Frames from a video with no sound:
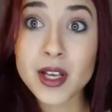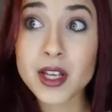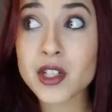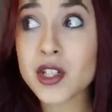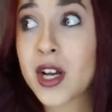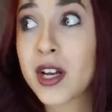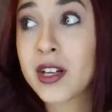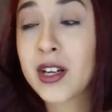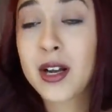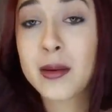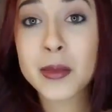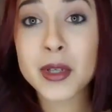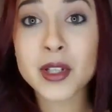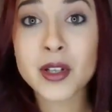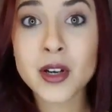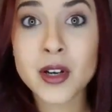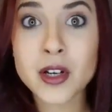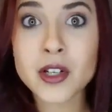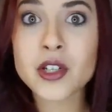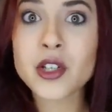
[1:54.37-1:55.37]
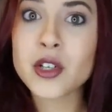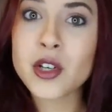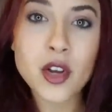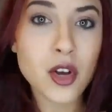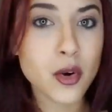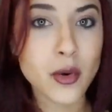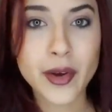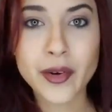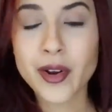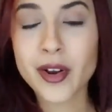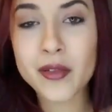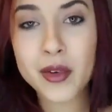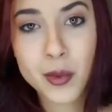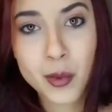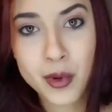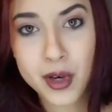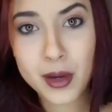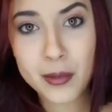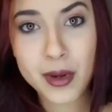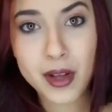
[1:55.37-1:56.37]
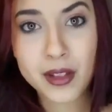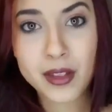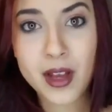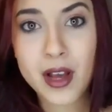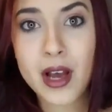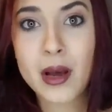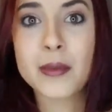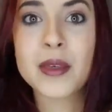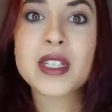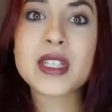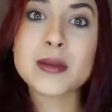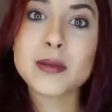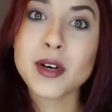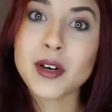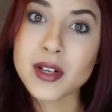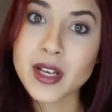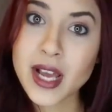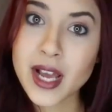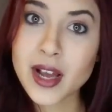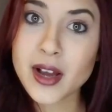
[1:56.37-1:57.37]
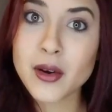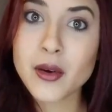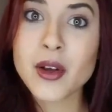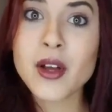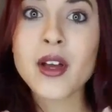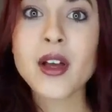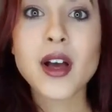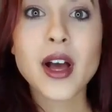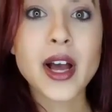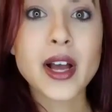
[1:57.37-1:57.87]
In China, I'm a large. No, I don't have to worry about that. I'm a small now.